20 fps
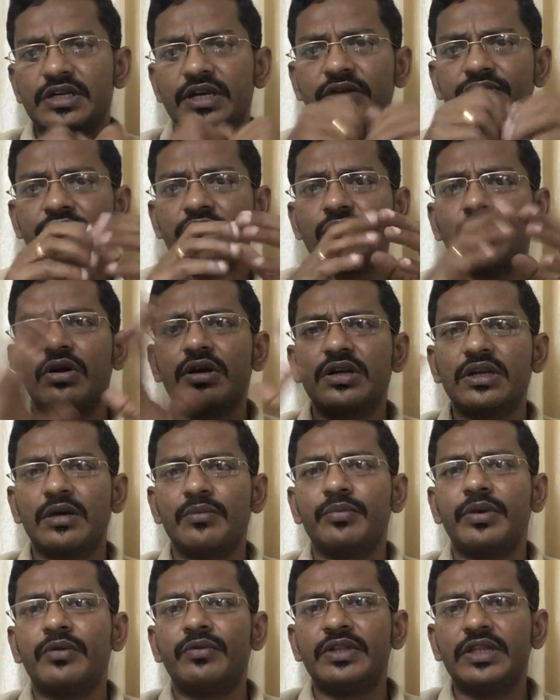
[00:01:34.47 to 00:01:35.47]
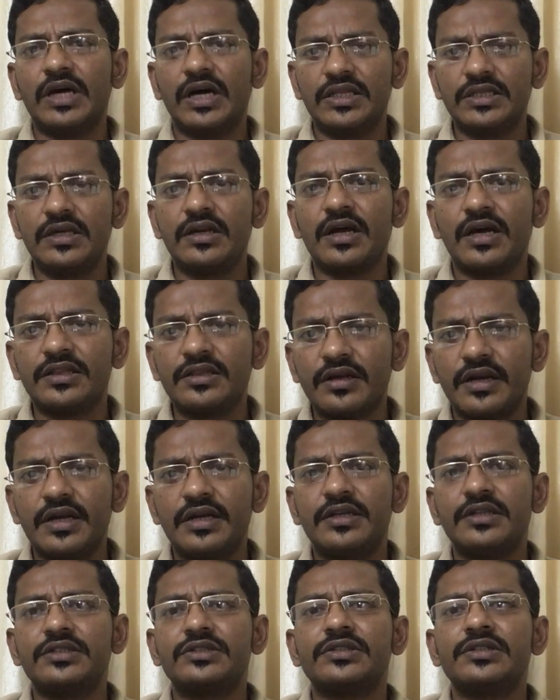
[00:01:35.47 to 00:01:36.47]
Let me not compare with other
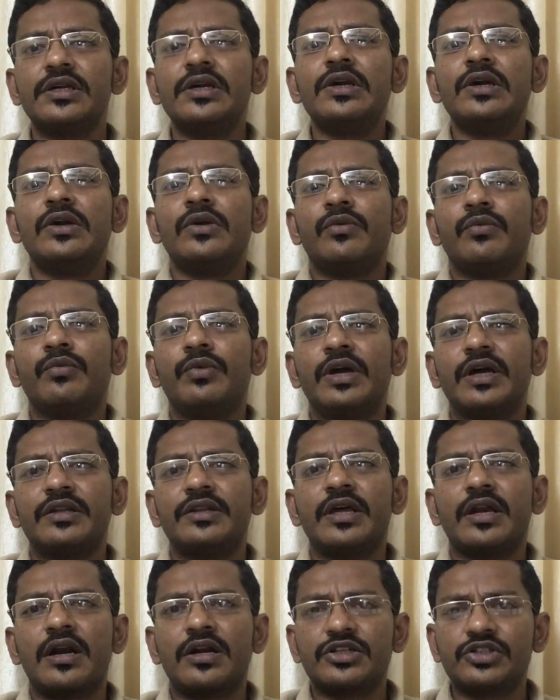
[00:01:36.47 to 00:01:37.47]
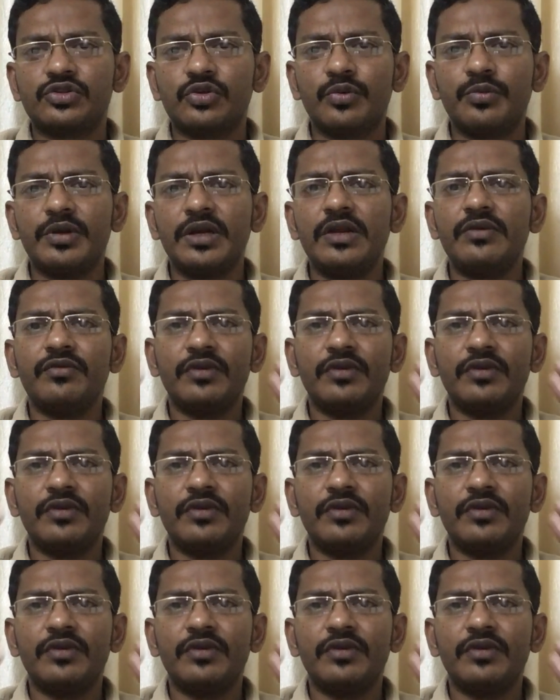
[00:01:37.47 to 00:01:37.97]
arthritis where there are so many.